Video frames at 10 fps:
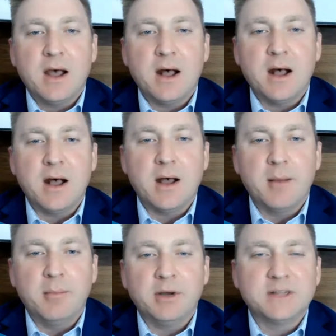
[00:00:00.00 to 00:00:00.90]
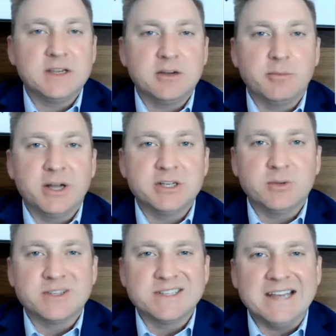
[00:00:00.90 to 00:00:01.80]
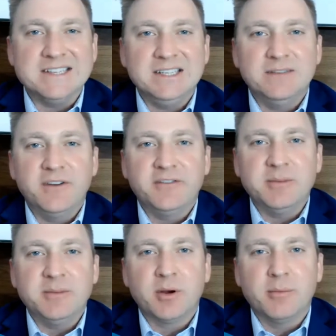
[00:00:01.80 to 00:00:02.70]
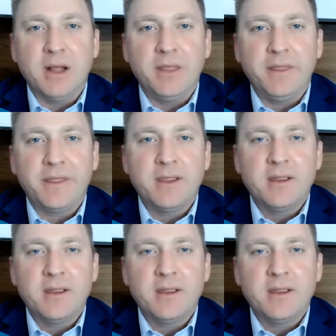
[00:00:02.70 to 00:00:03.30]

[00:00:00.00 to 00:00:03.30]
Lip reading: Let's say your budget was $19.50 per month.